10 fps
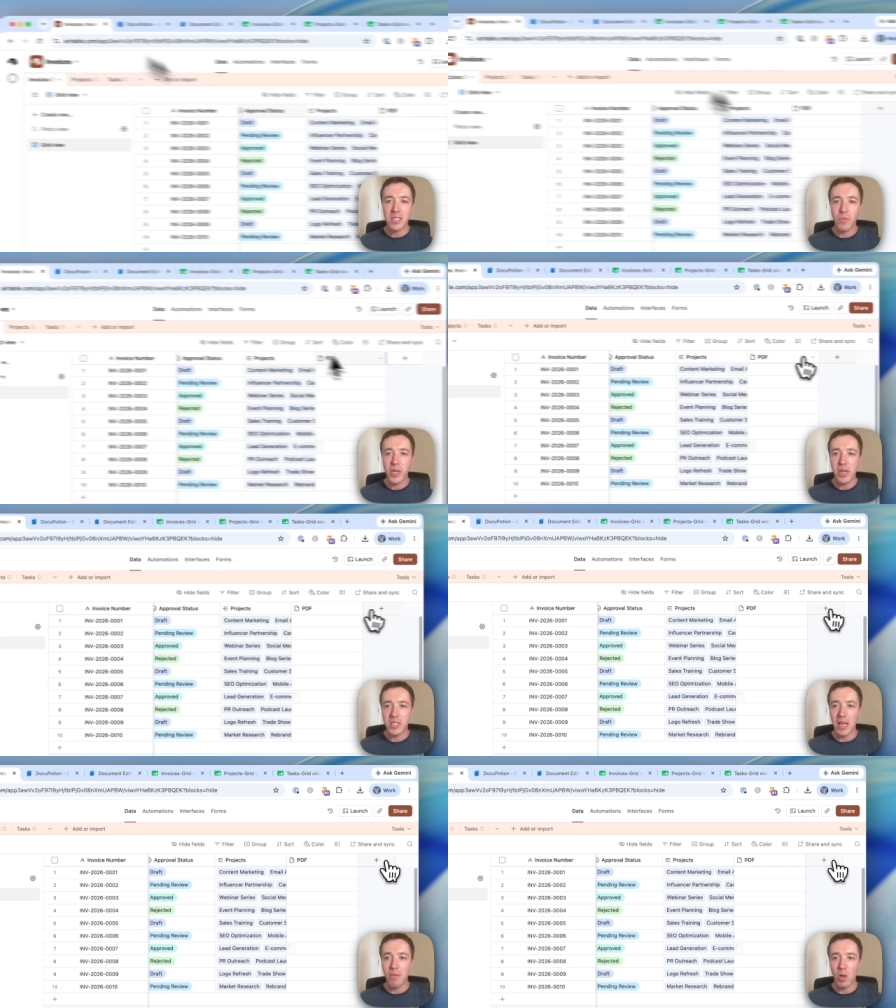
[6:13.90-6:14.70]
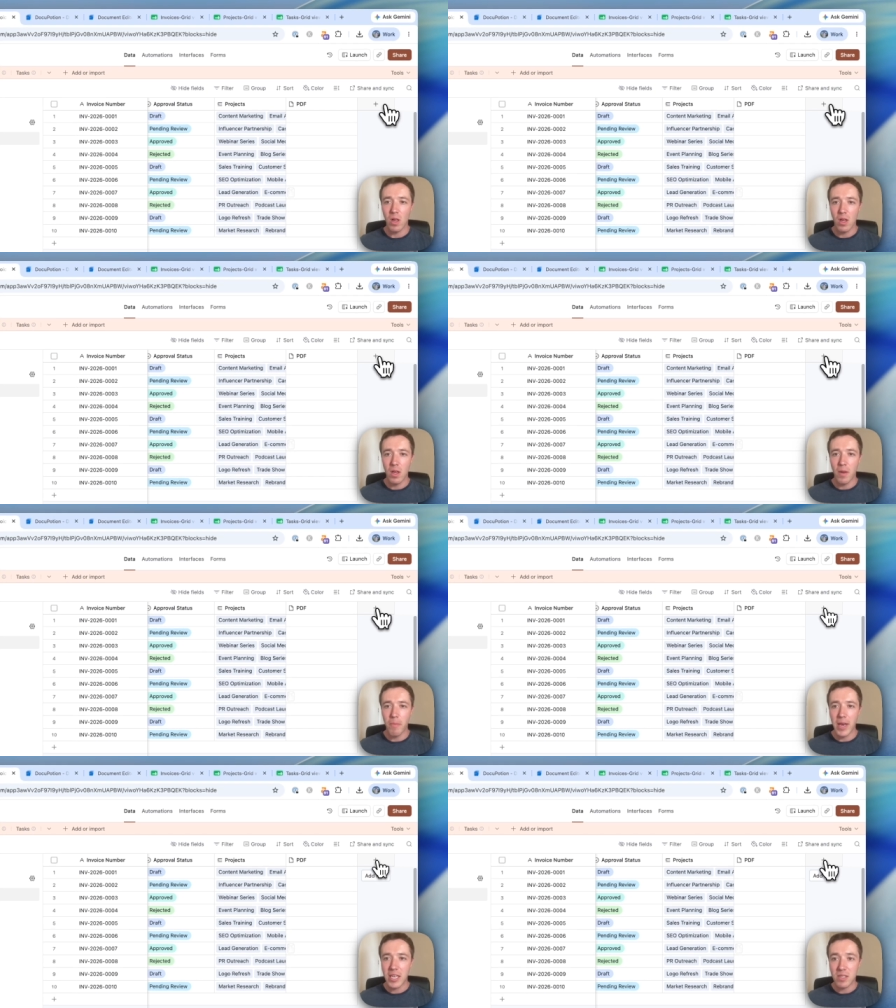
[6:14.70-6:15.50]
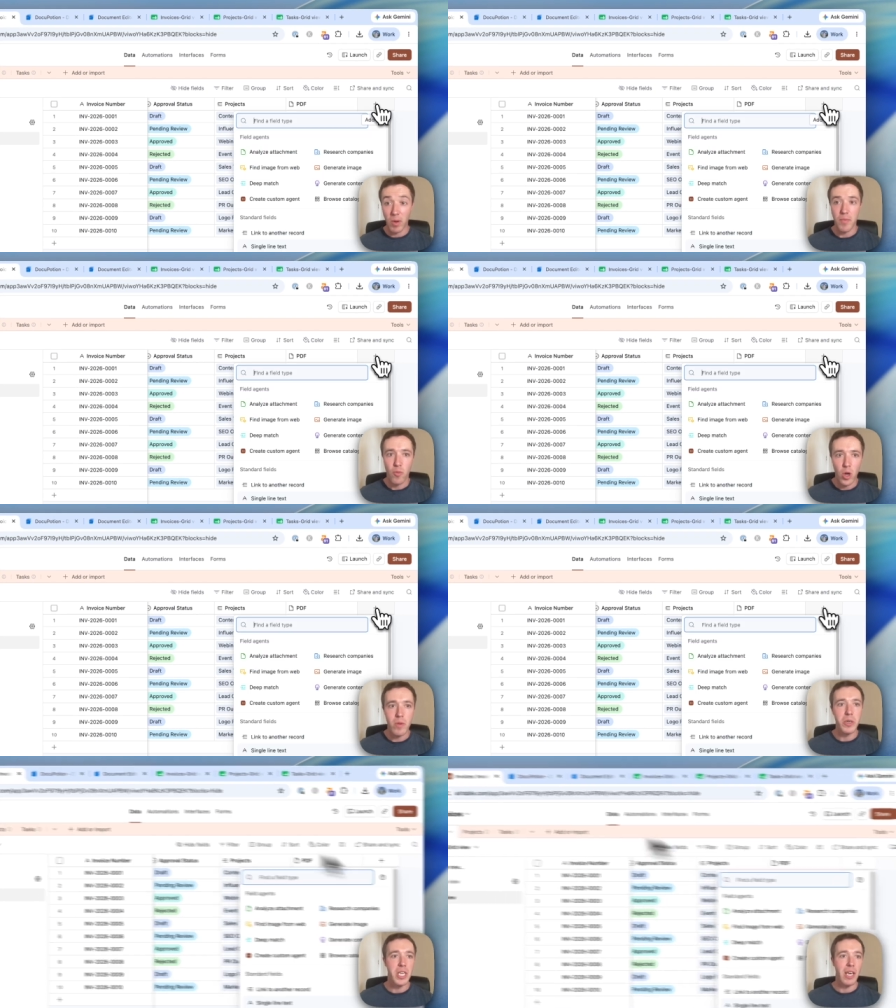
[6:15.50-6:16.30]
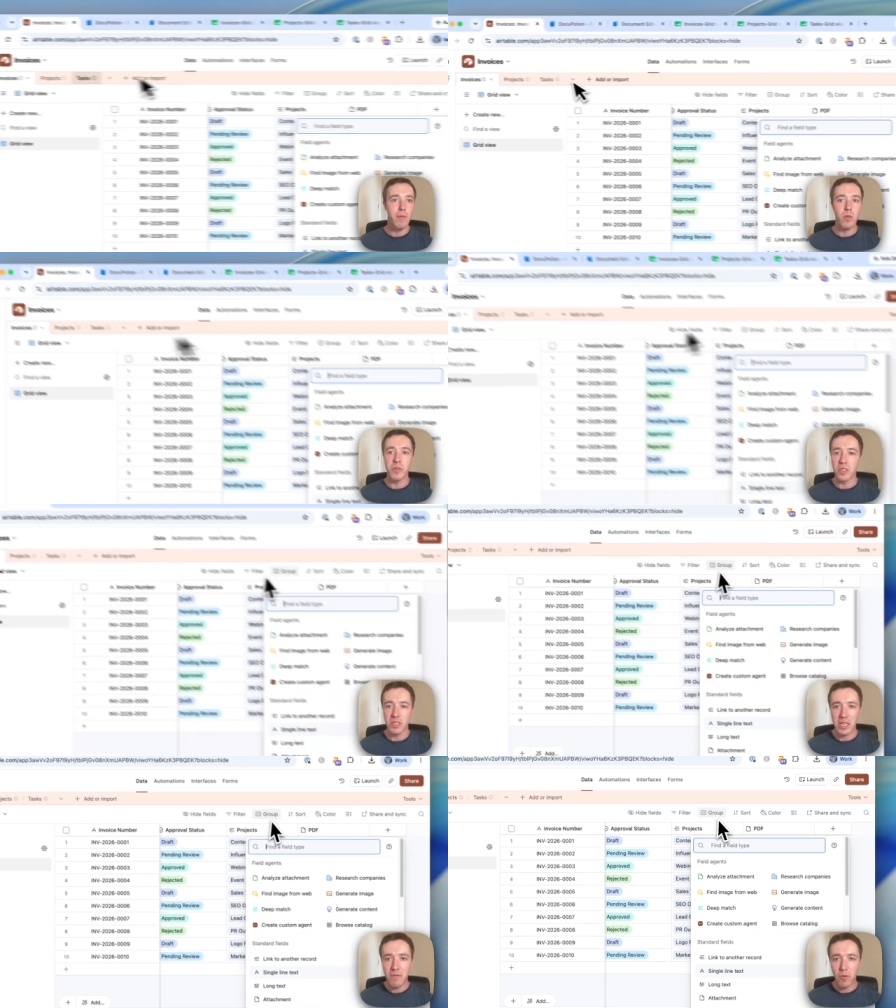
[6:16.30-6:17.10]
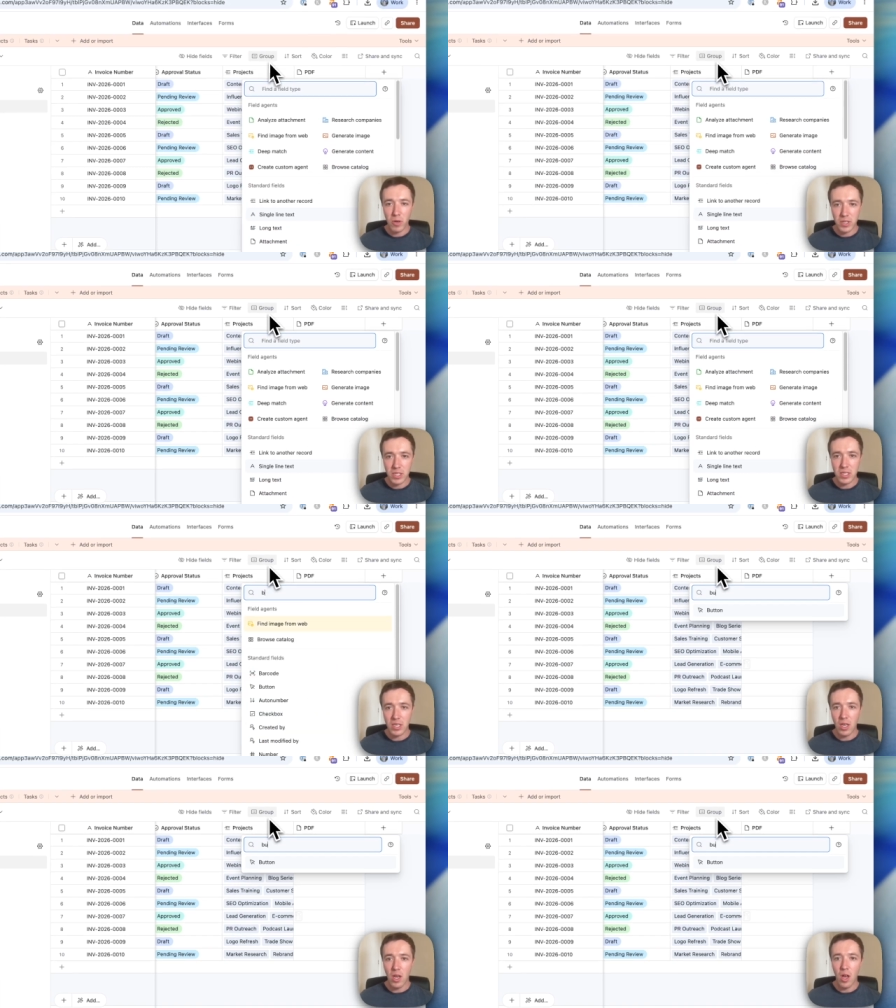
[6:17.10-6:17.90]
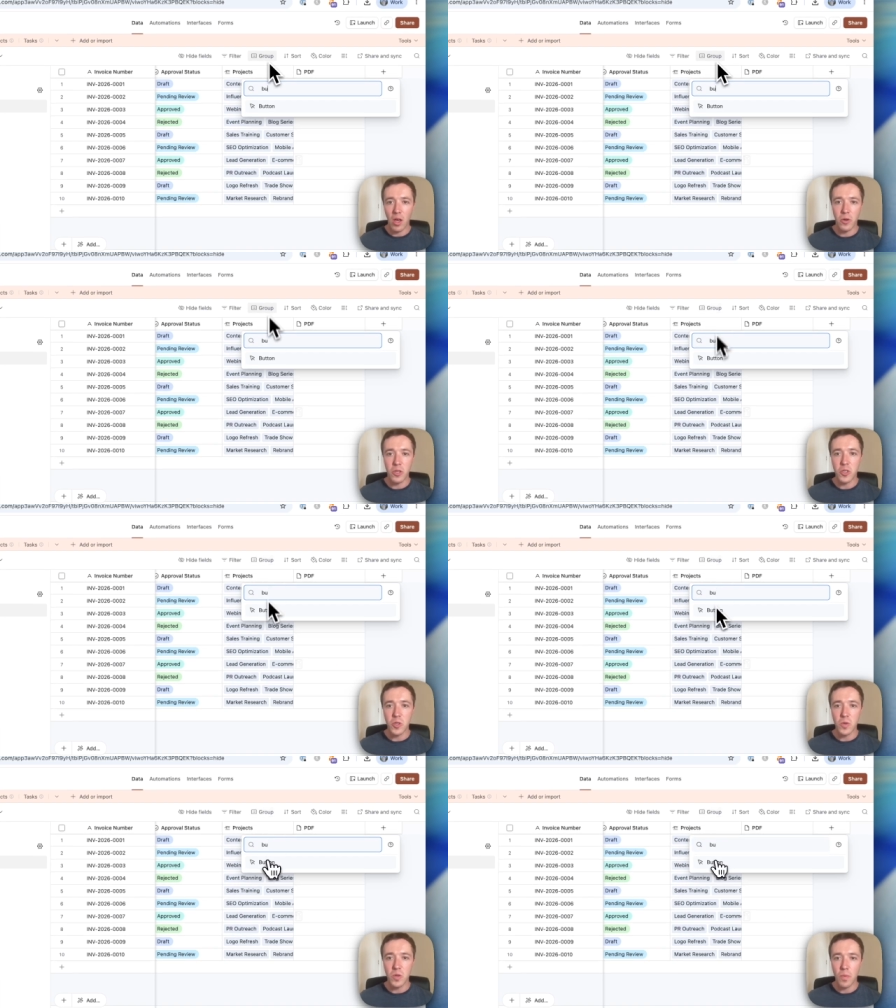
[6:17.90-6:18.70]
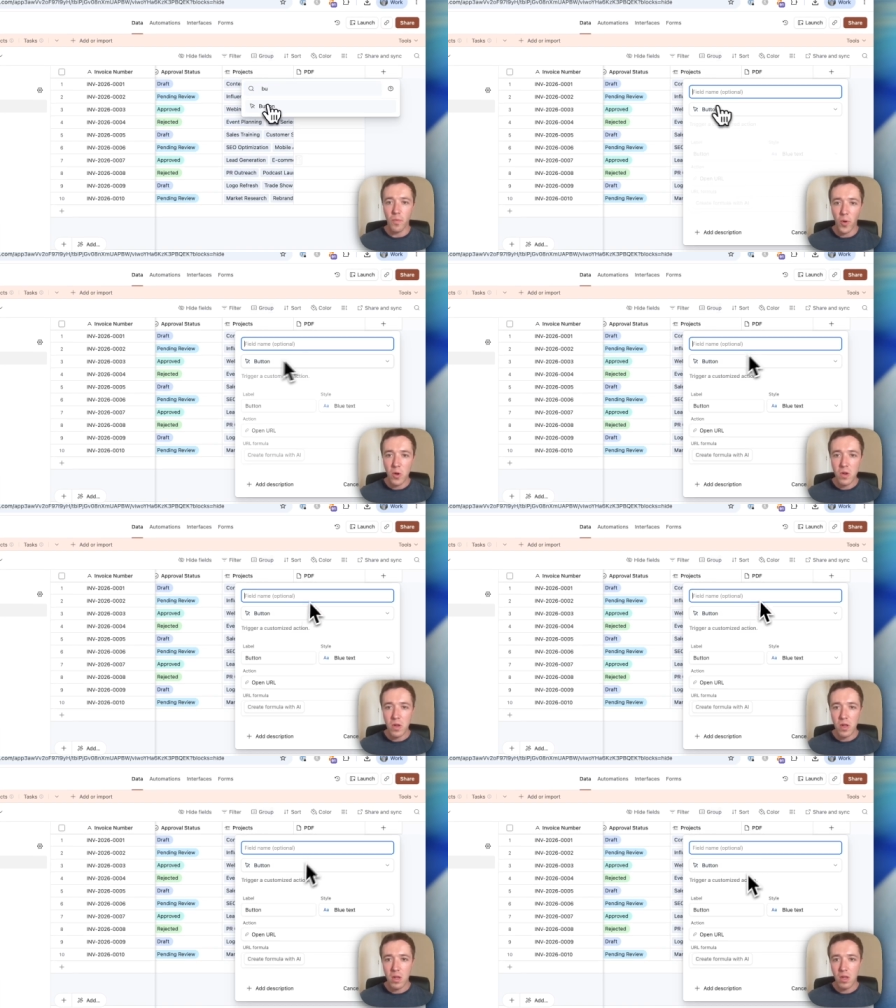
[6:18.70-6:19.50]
to my Airtable base, my primary table, which is invoices. I'm going to choose button.